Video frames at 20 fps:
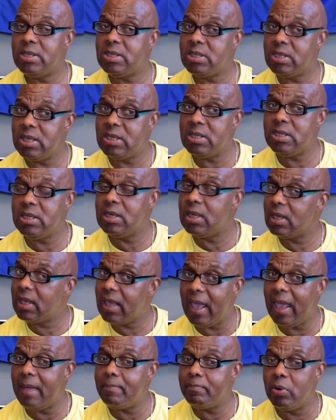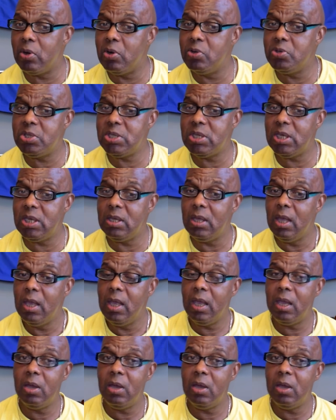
sits in catbird seat,